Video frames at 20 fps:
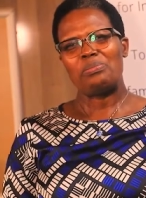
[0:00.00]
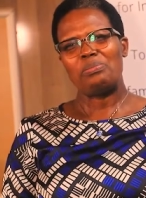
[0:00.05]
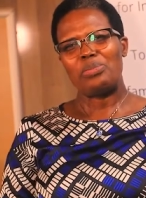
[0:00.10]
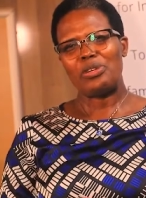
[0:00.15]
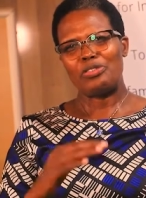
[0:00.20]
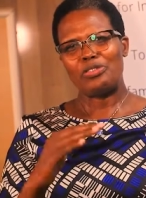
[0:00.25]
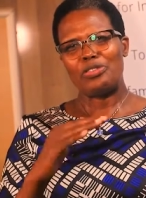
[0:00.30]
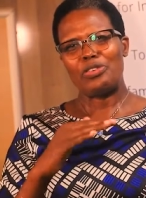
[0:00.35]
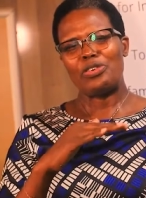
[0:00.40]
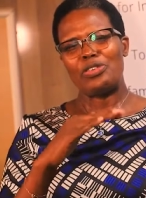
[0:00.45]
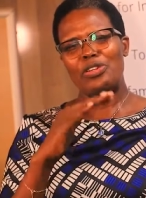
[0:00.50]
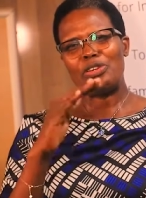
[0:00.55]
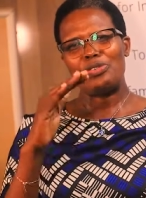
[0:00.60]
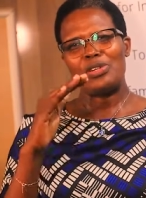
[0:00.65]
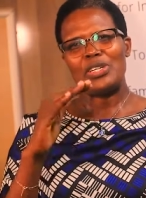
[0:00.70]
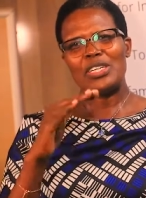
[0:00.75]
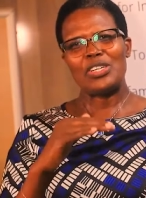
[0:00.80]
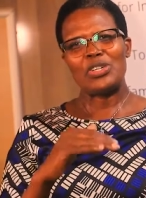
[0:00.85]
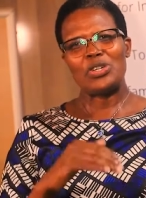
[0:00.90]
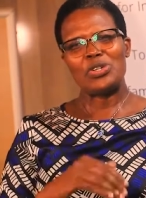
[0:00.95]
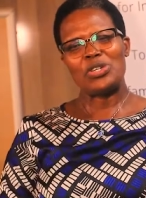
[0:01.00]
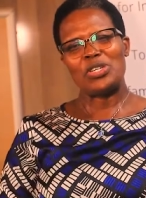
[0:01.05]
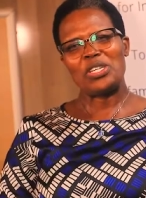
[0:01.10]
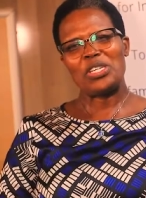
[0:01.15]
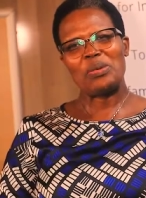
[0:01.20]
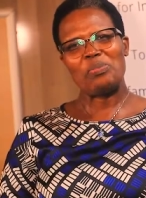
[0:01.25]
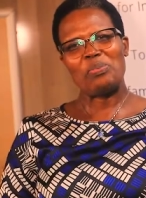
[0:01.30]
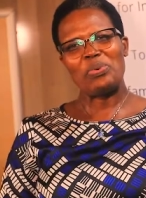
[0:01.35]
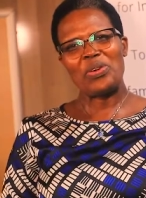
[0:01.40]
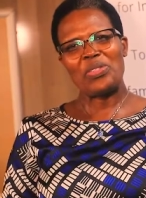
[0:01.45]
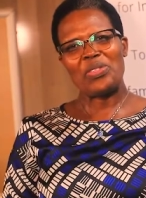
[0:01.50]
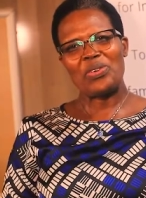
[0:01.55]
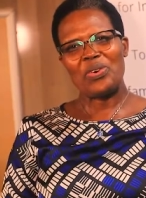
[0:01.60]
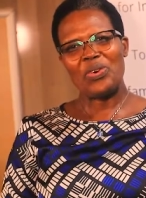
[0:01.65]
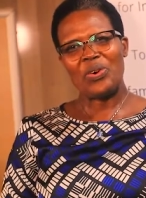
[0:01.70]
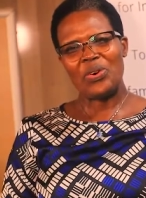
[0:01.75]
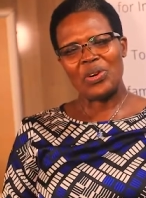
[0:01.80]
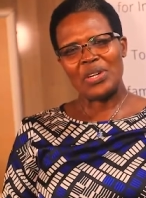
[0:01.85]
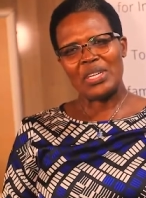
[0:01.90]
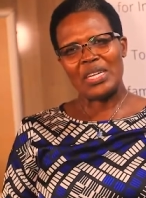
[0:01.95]
before the relationship with
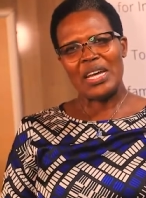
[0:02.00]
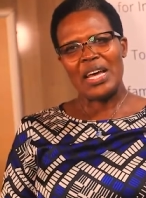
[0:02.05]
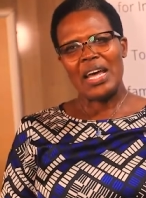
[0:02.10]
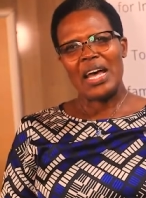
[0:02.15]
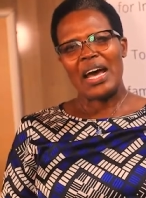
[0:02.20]
God.